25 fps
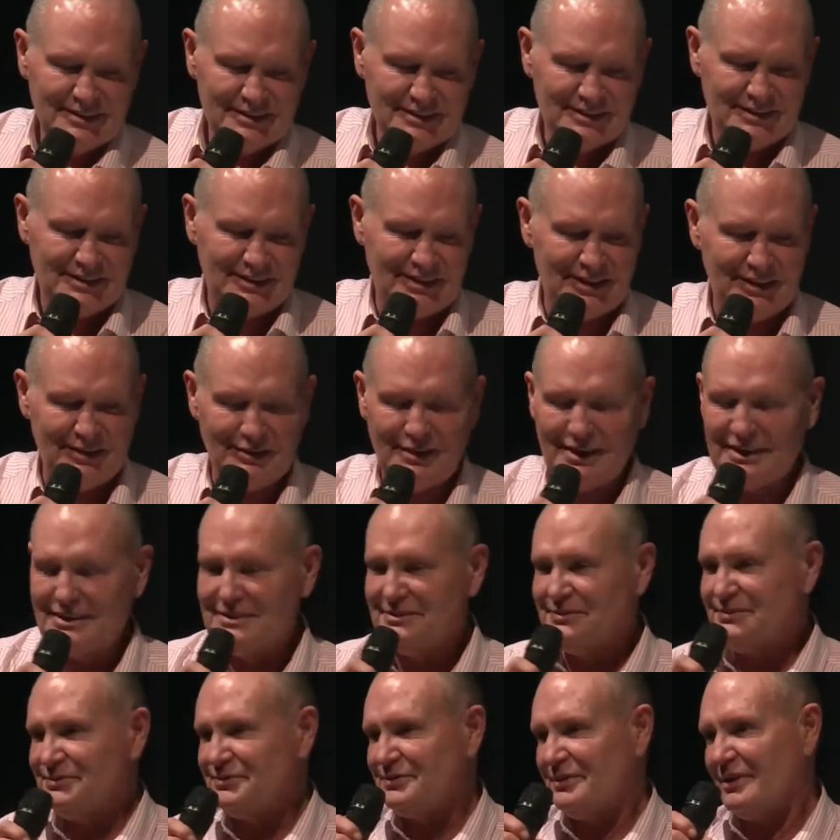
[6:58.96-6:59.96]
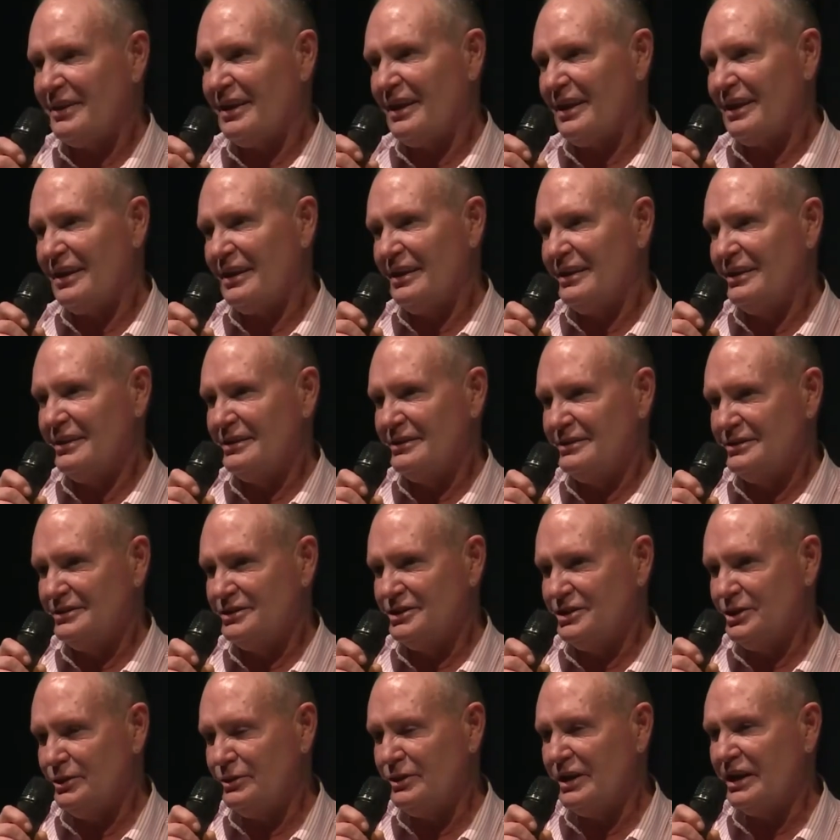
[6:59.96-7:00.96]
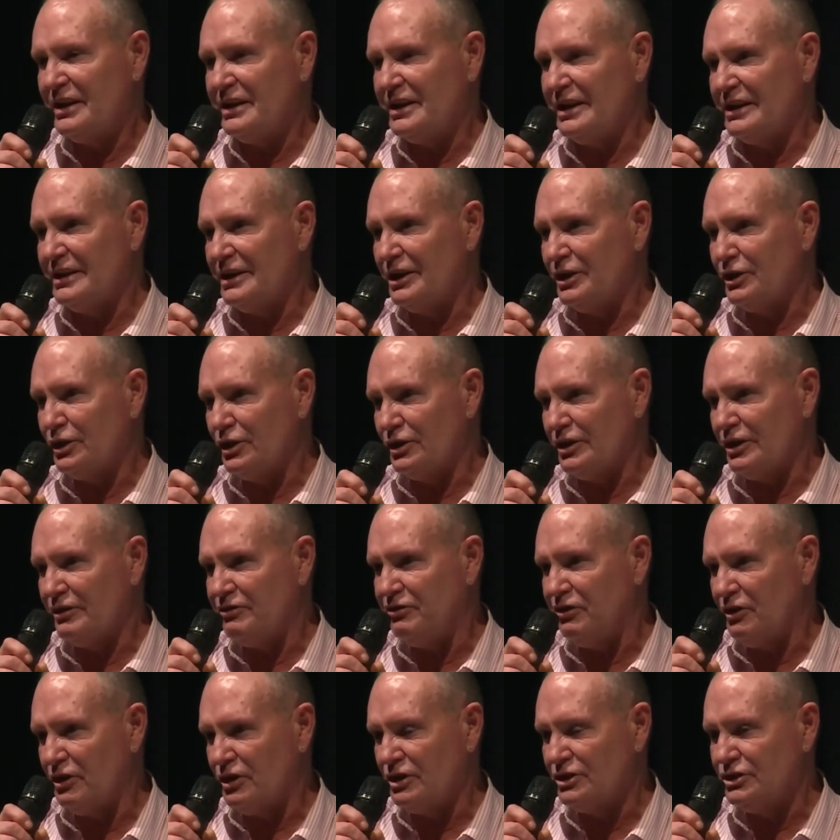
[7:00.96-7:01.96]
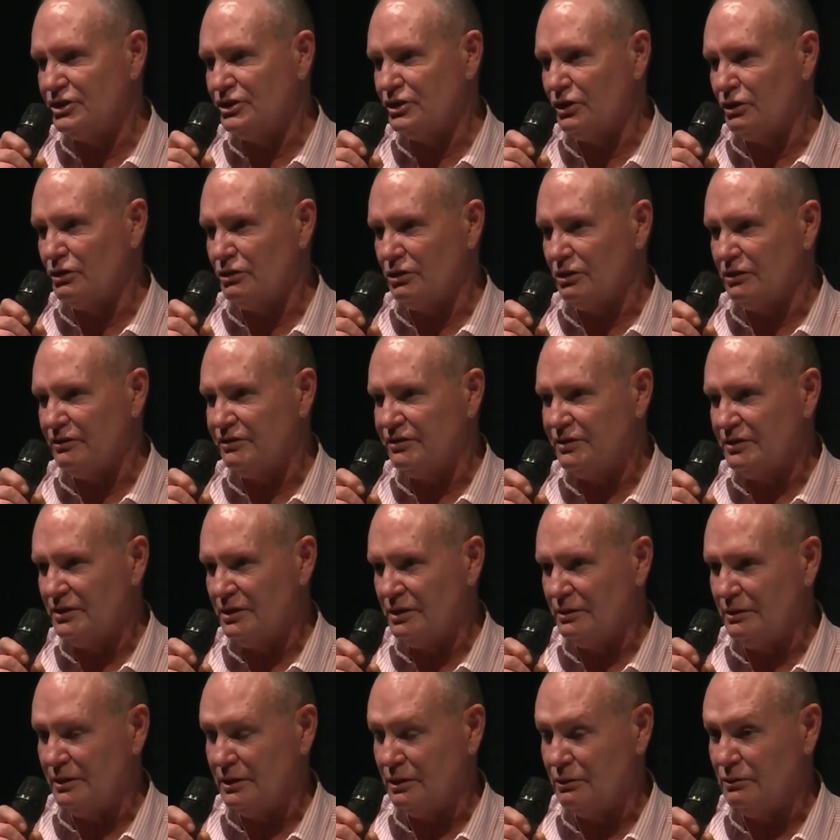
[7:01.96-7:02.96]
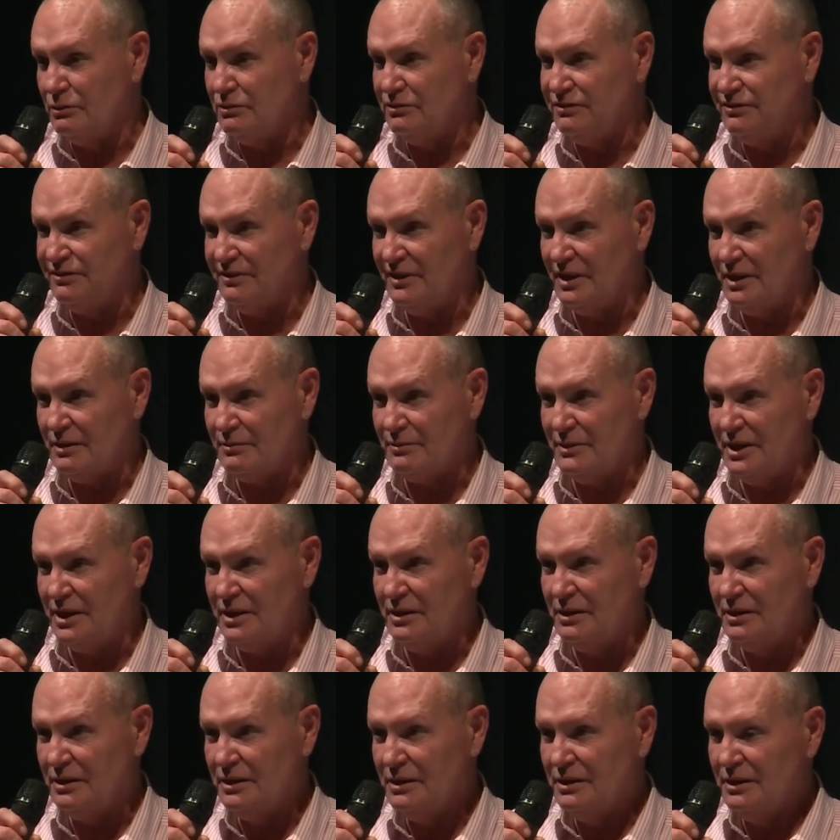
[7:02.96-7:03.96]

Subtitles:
So he went, do that again and knock your fucking jaw off. I went, oh, fuck me.